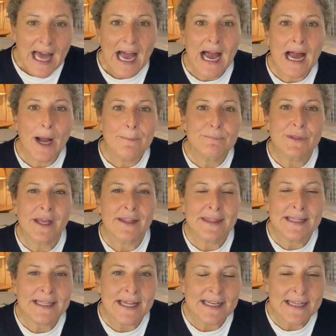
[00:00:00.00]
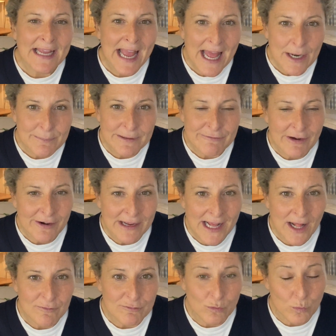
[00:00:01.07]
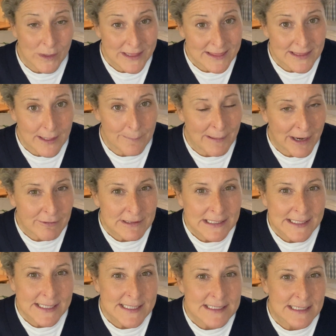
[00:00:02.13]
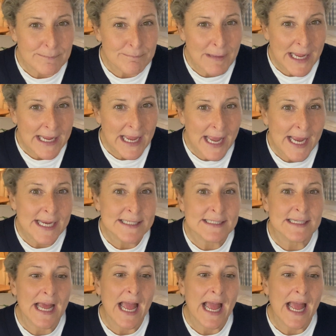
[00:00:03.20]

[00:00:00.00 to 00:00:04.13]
The other thing that it can be very helpful with, apparently, is it may aid